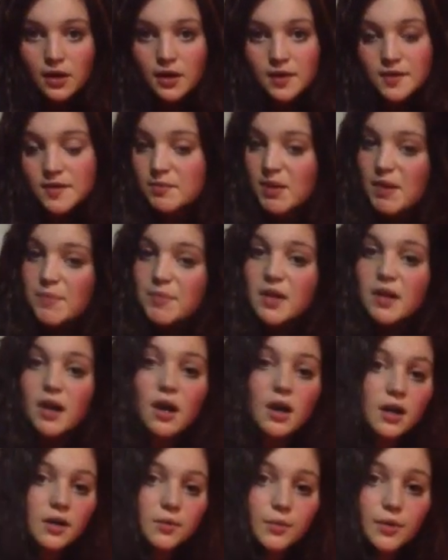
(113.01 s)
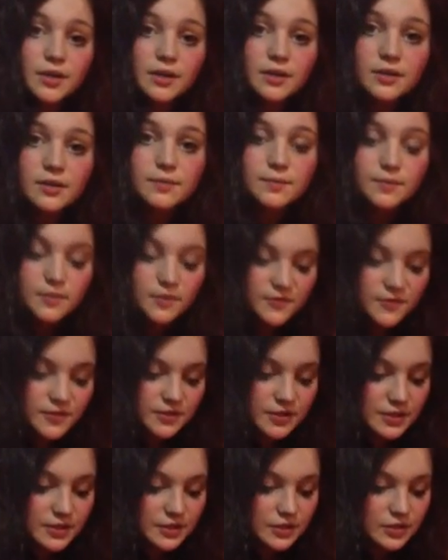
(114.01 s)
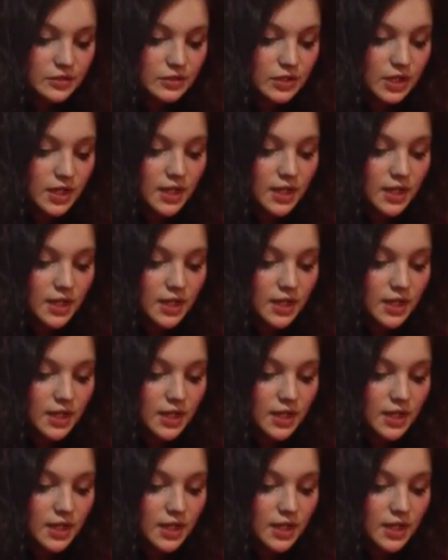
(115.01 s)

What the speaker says: This might be a hard week for you.